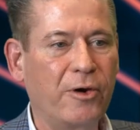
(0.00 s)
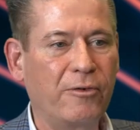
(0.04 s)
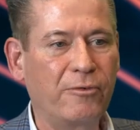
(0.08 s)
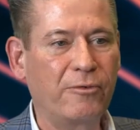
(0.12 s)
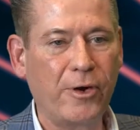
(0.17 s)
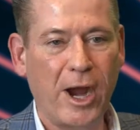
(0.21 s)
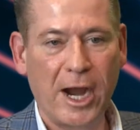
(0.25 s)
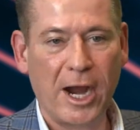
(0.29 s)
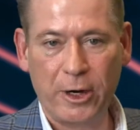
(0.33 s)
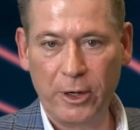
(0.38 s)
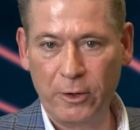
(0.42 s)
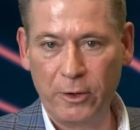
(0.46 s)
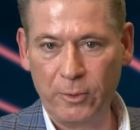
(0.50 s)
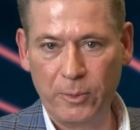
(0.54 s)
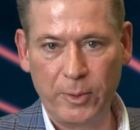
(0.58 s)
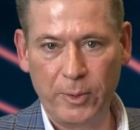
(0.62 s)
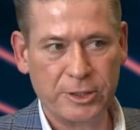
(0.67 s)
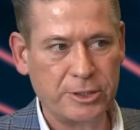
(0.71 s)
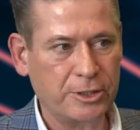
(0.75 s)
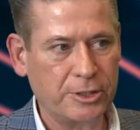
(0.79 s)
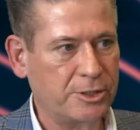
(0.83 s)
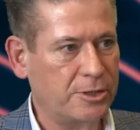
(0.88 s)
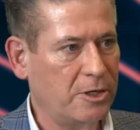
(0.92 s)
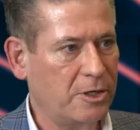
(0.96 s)
of record,
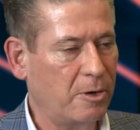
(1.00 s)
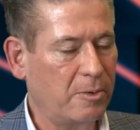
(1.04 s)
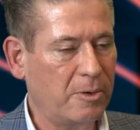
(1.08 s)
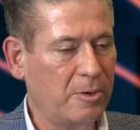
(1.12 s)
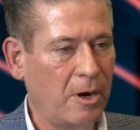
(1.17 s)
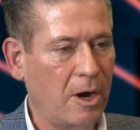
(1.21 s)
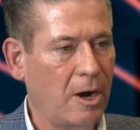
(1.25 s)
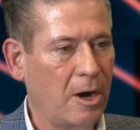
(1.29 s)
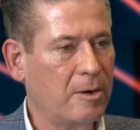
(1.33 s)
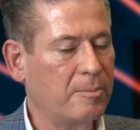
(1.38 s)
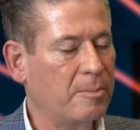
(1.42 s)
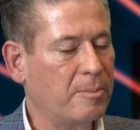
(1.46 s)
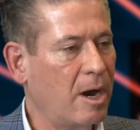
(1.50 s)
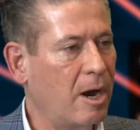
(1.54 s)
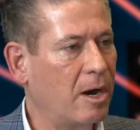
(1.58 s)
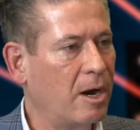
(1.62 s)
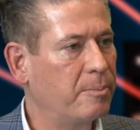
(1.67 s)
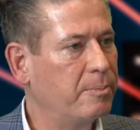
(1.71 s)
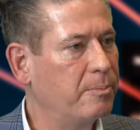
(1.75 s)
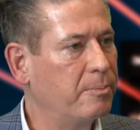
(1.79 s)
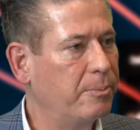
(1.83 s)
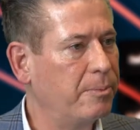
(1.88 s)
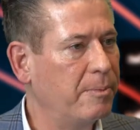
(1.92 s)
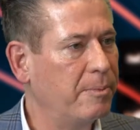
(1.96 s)
which is our
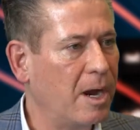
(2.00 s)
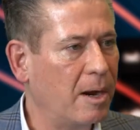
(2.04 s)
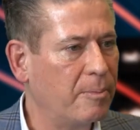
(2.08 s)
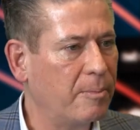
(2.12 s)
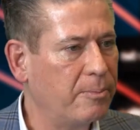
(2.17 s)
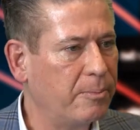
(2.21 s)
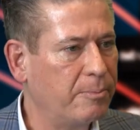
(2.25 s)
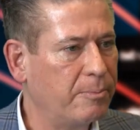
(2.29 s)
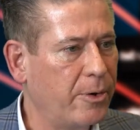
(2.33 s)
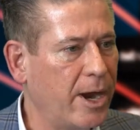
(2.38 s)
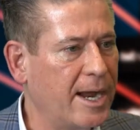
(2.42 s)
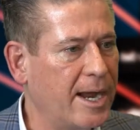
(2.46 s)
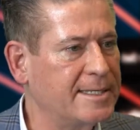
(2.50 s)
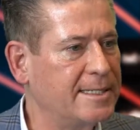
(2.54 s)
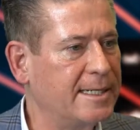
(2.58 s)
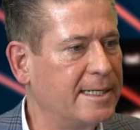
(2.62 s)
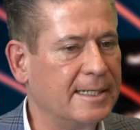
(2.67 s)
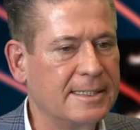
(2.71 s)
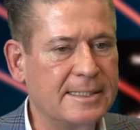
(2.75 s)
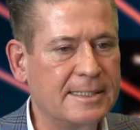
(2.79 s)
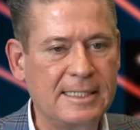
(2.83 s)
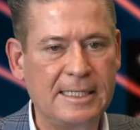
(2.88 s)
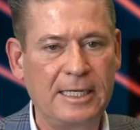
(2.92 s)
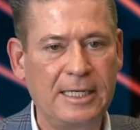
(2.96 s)
president
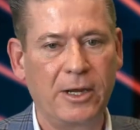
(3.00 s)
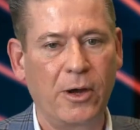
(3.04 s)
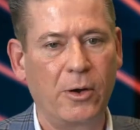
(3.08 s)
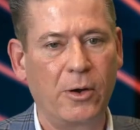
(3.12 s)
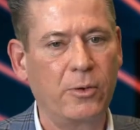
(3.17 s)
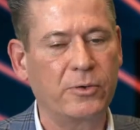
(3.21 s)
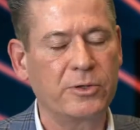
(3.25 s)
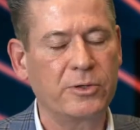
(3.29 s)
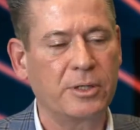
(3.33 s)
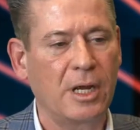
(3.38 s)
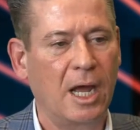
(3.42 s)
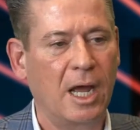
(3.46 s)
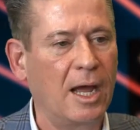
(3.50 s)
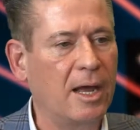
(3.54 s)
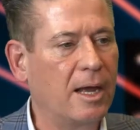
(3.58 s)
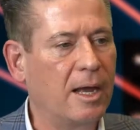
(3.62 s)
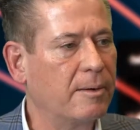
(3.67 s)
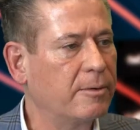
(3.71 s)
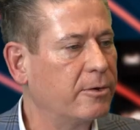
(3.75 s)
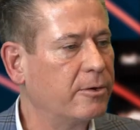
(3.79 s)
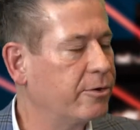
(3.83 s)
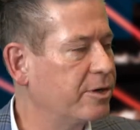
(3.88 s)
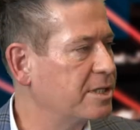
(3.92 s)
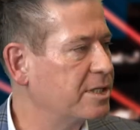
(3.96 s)
and
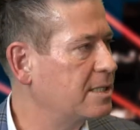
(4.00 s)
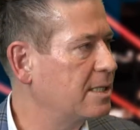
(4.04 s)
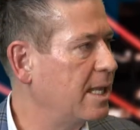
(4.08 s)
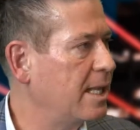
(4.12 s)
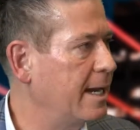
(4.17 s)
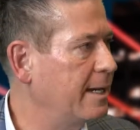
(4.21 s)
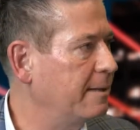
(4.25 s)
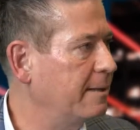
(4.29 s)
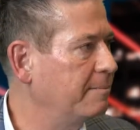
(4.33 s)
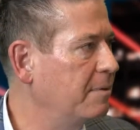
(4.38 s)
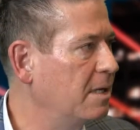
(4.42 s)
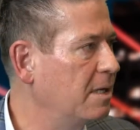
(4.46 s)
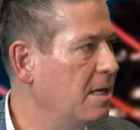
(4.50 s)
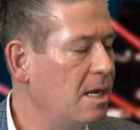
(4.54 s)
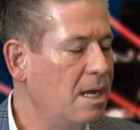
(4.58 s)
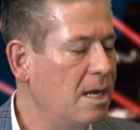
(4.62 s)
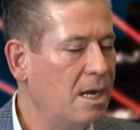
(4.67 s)
CEO, Chris Lightham,